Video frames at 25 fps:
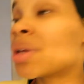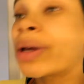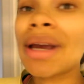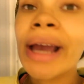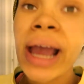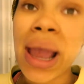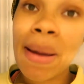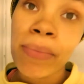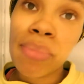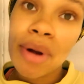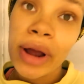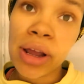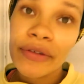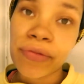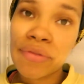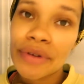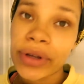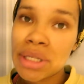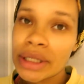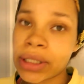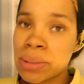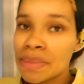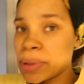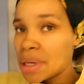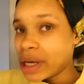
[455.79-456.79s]
Got
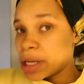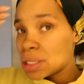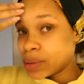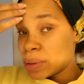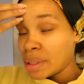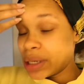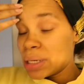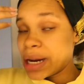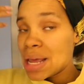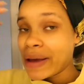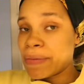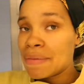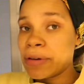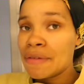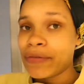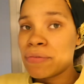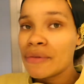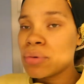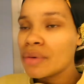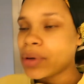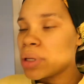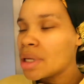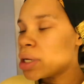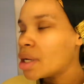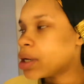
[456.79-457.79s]
breakfast because we didn't have any
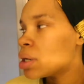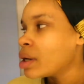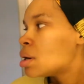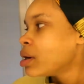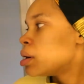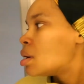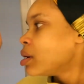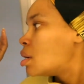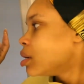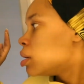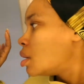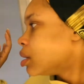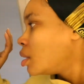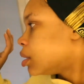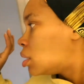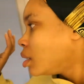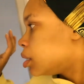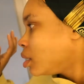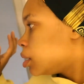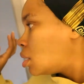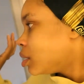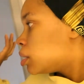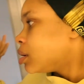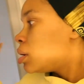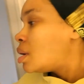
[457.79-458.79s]
food here.
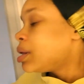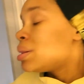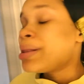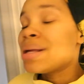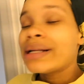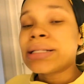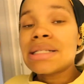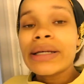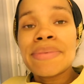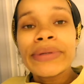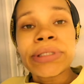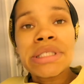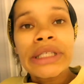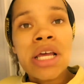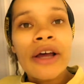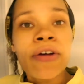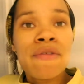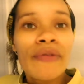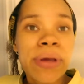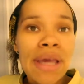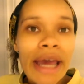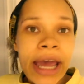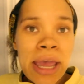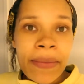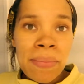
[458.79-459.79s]
That type of stuff.
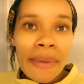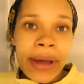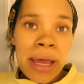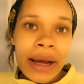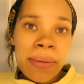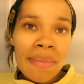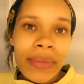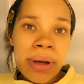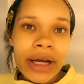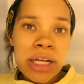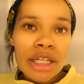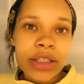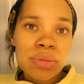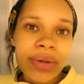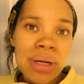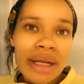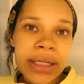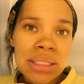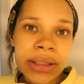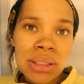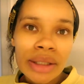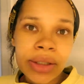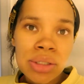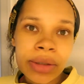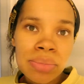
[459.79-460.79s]
We came back. My husband
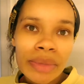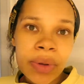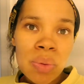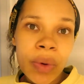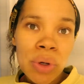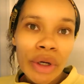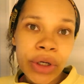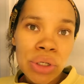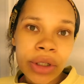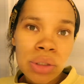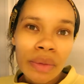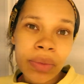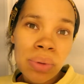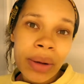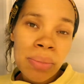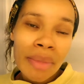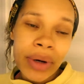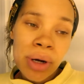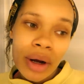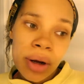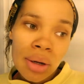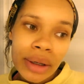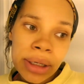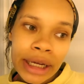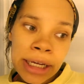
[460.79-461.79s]
has literally been working on the
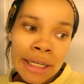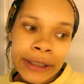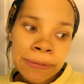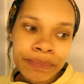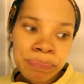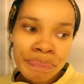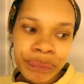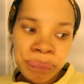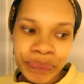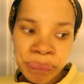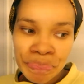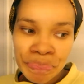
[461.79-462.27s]
plumbing all day.